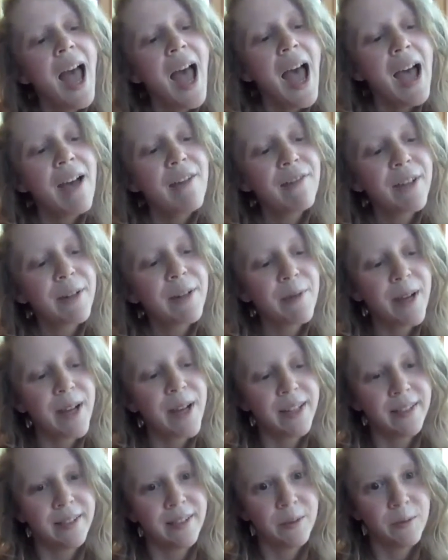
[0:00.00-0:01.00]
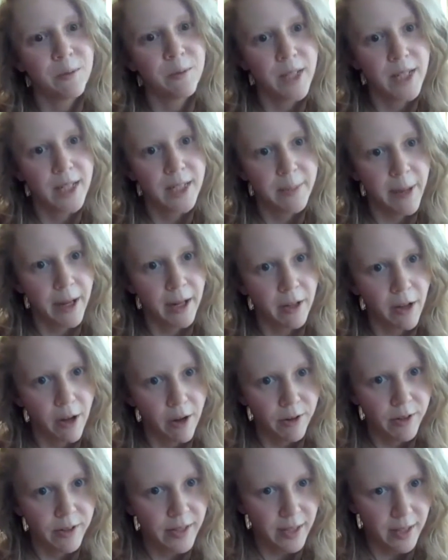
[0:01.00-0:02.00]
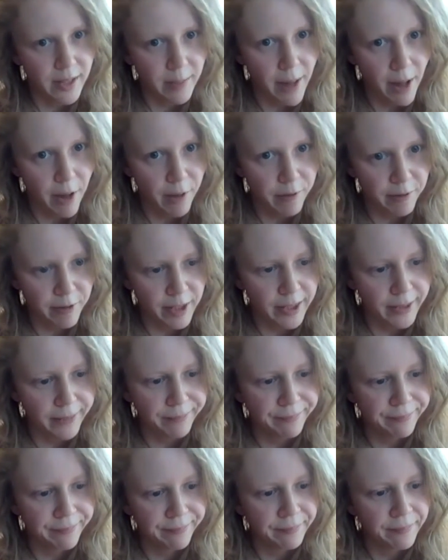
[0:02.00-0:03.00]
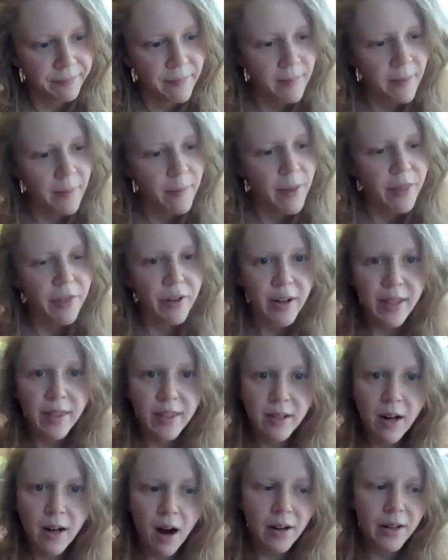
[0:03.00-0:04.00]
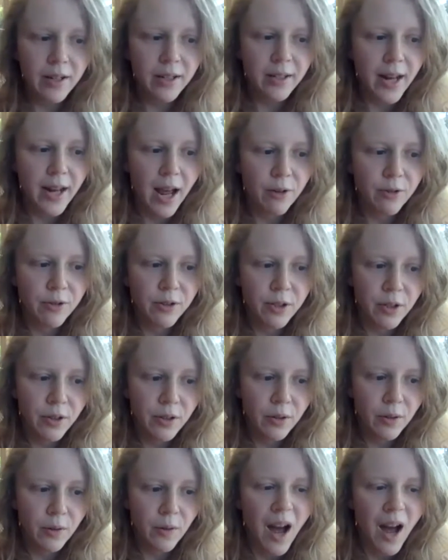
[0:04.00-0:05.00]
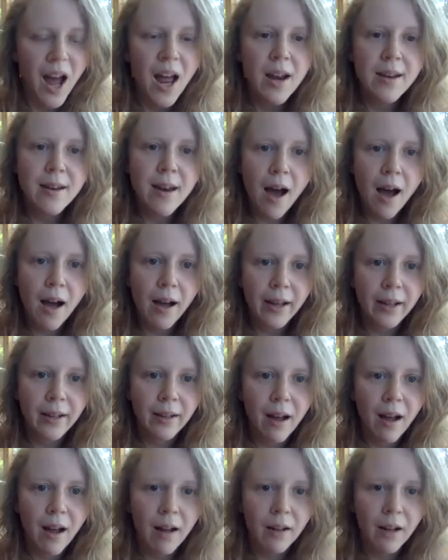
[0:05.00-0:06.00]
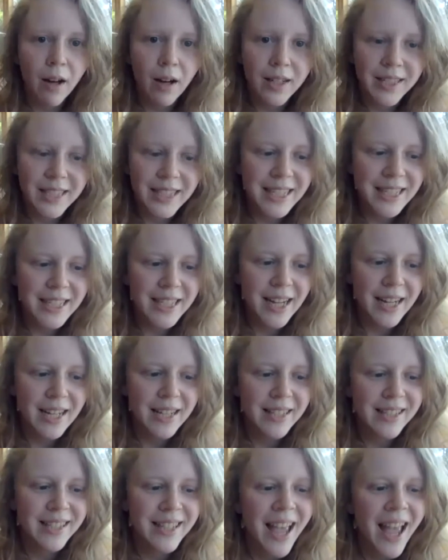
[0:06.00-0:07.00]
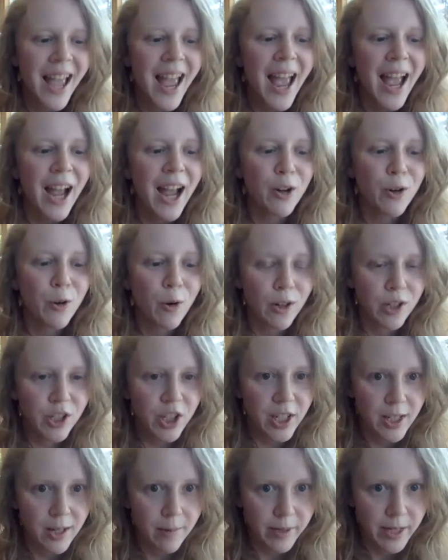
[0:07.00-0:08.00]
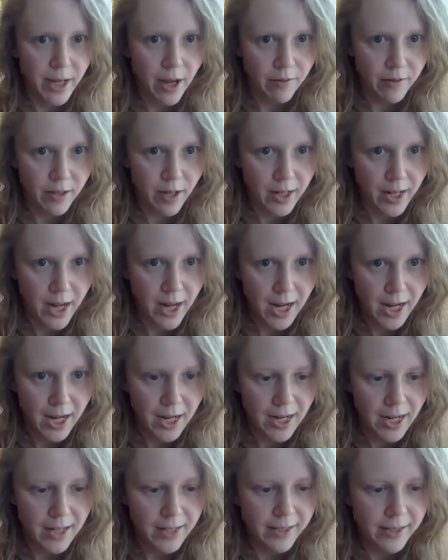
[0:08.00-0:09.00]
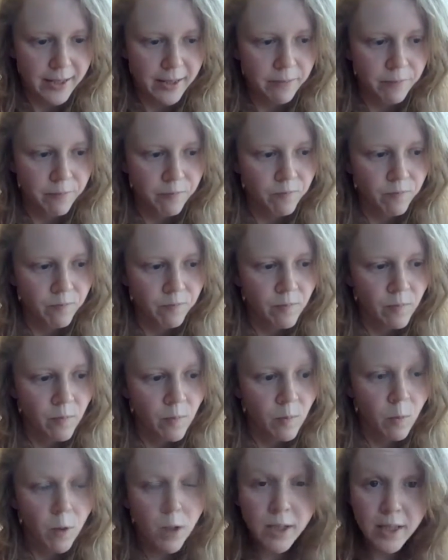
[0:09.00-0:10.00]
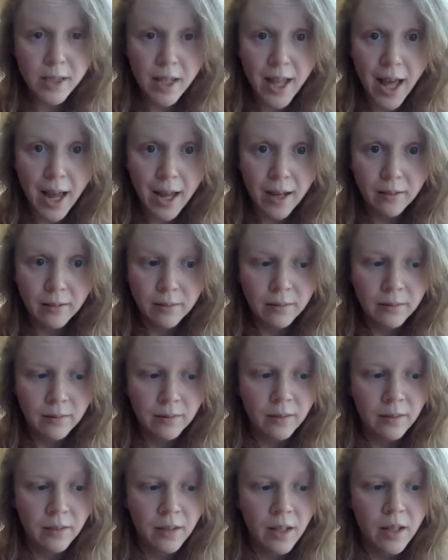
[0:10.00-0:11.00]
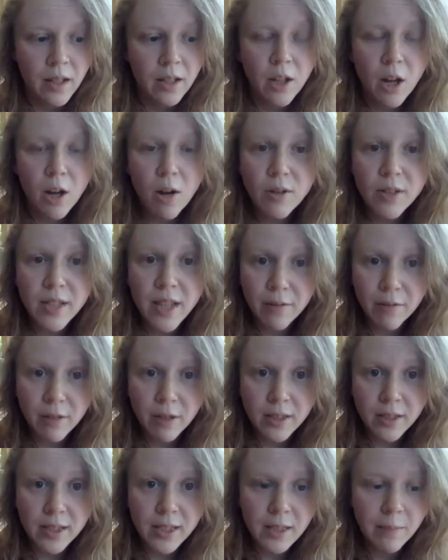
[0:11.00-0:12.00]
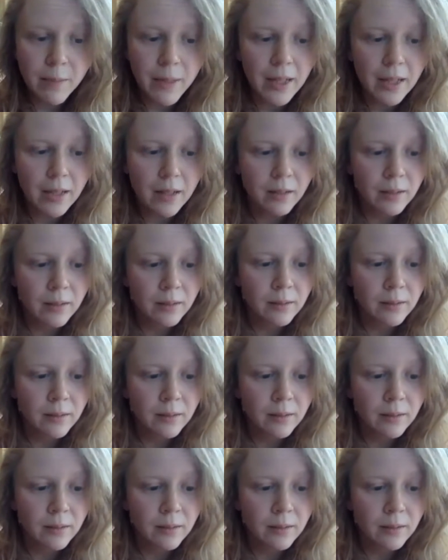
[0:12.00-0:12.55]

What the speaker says: Everyone would expect ghosts in the belfry, but they're in the garden now too, gnawing on gardenias and gorging themselves on katydids. Worse than that, the ghosts have learned to speak.